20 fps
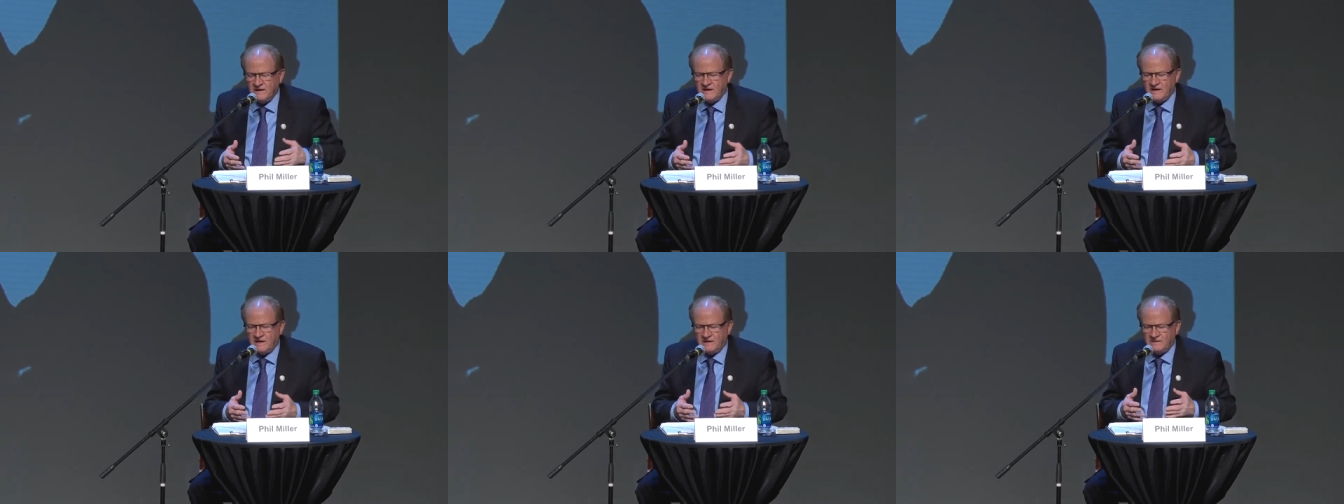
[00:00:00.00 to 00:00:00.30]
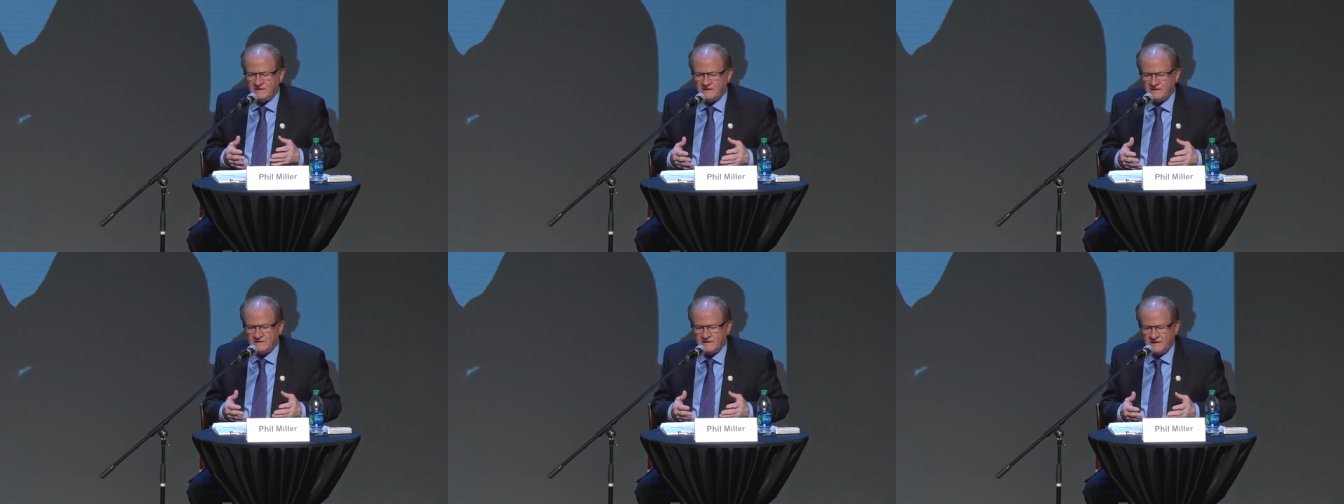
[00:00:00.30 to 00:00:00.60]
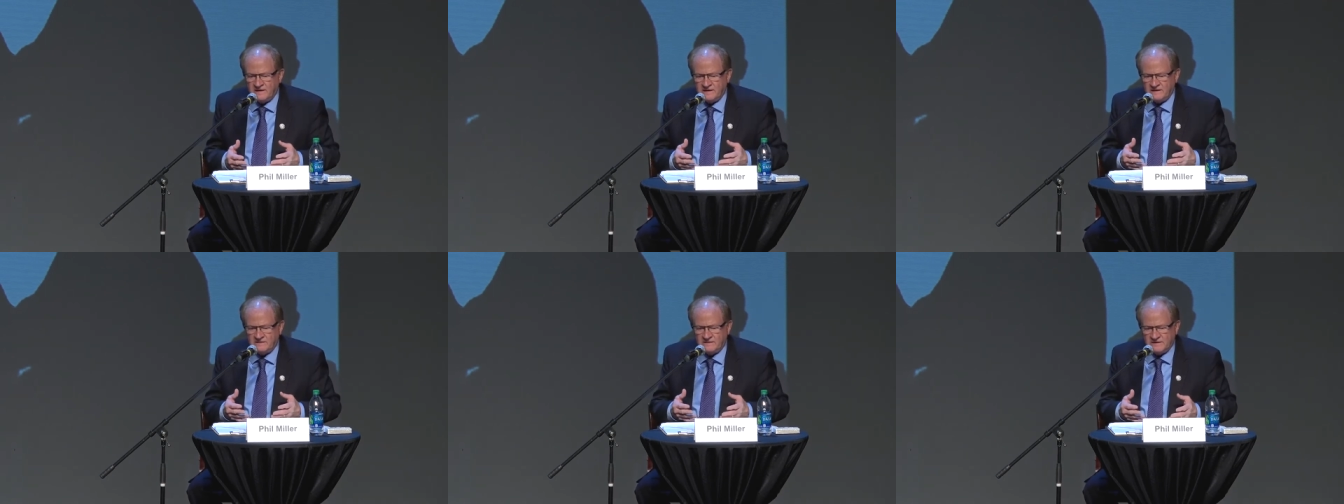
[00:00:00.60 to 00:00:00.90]
and then
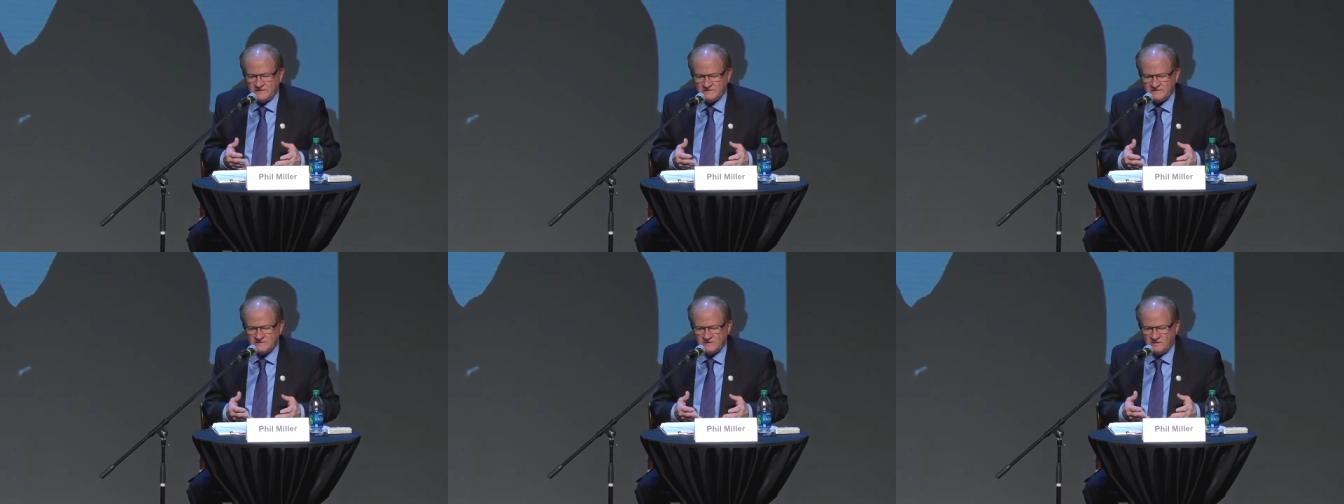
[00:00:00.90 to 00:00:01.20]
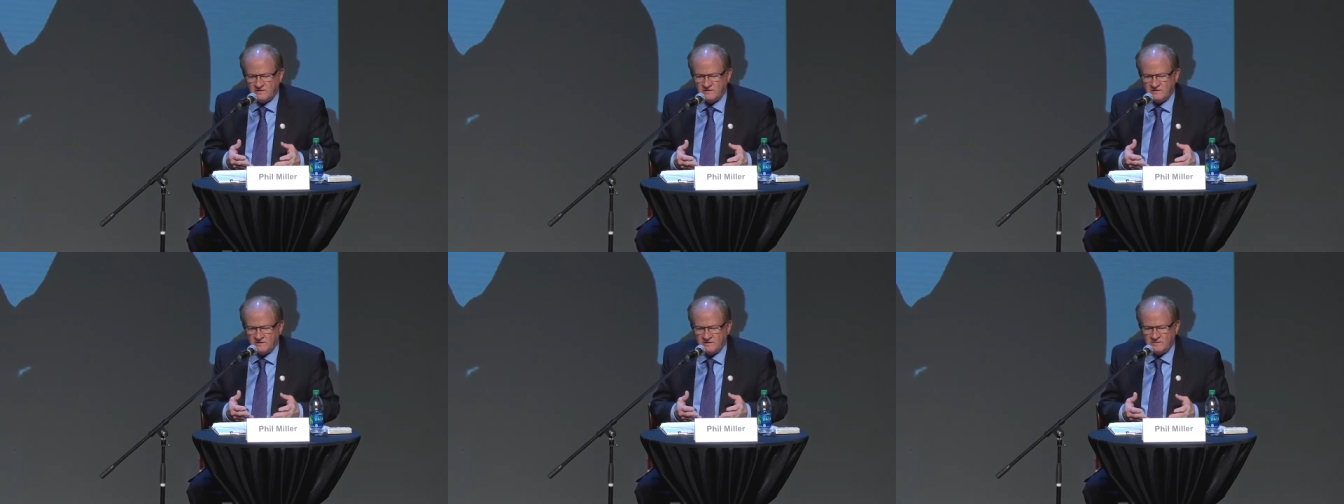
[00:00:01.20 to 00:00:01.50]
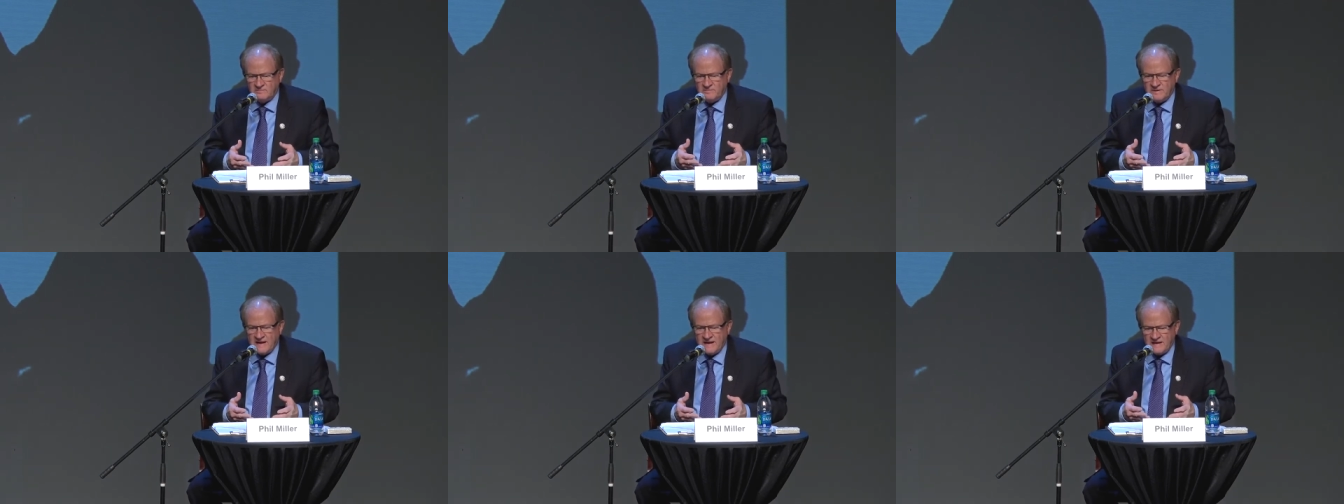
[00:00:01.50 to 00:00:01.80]
they they
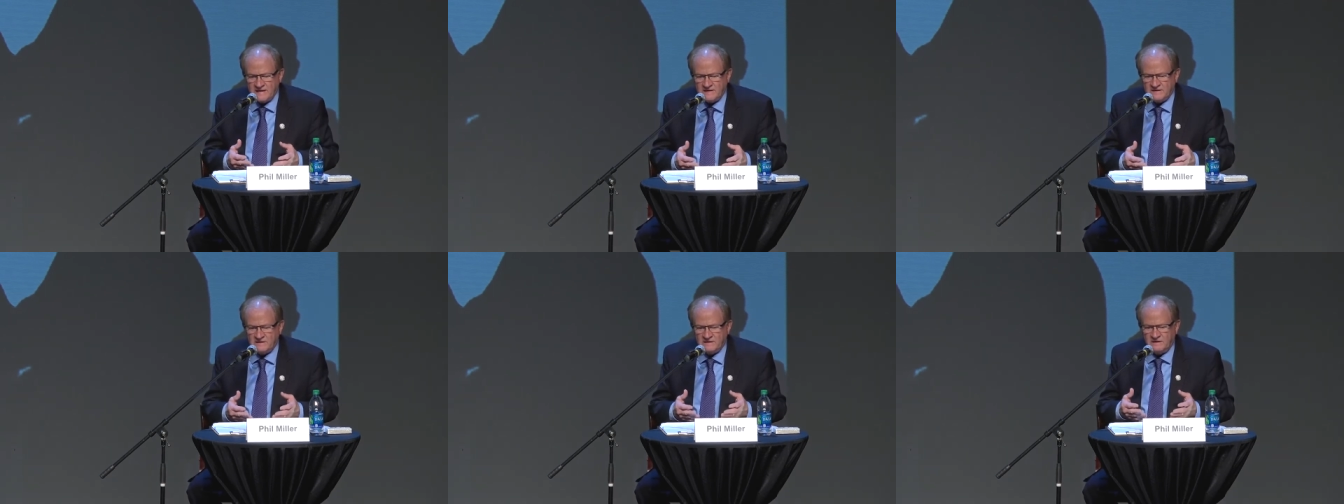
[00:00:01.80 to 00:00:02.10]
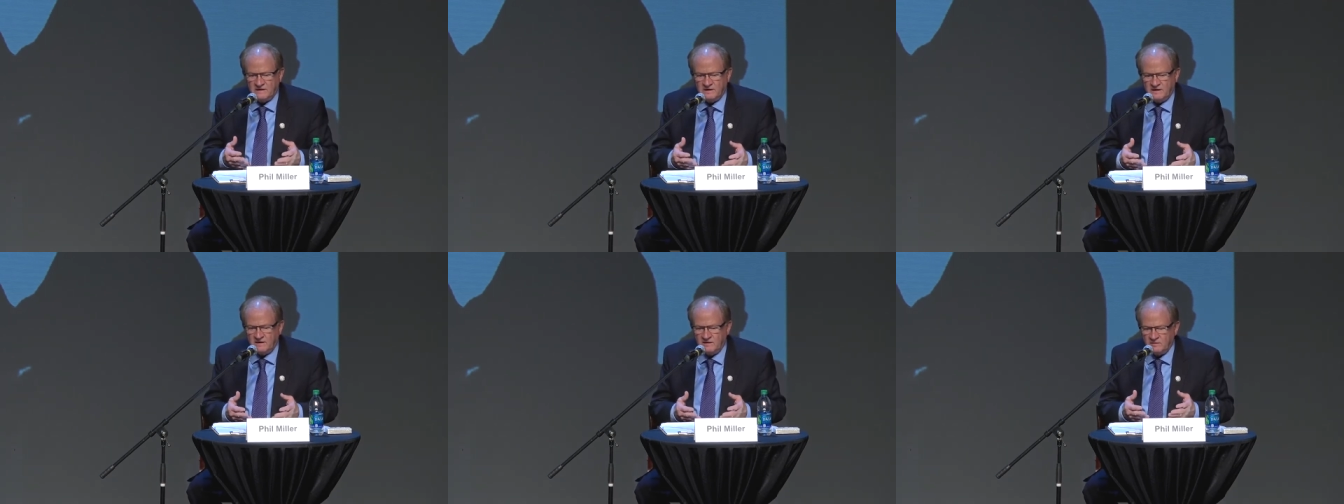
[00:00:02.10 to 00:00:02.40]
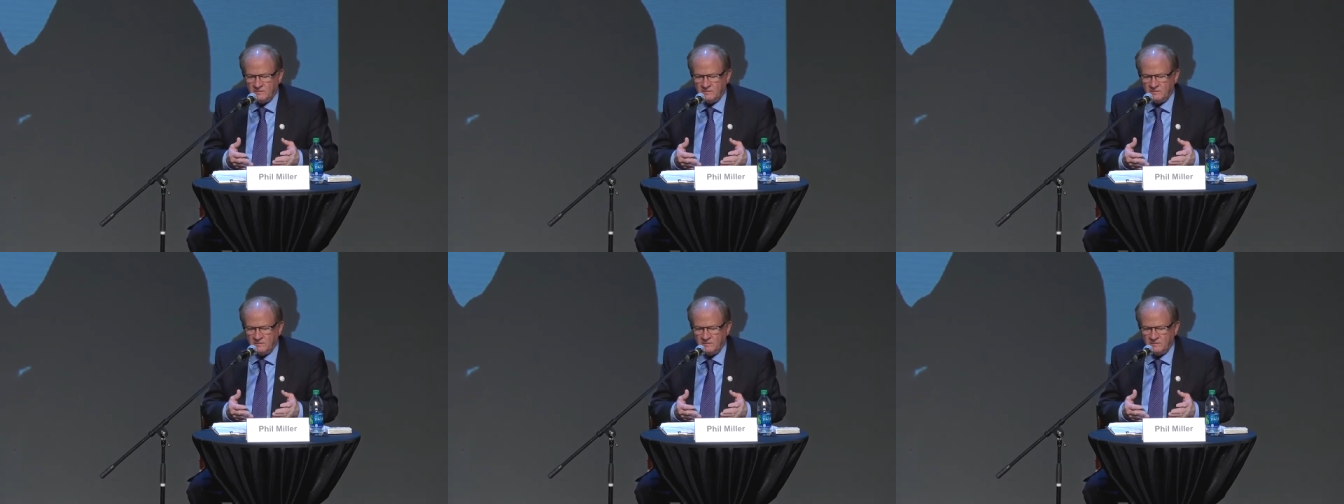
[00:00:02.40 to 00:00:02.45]
started paying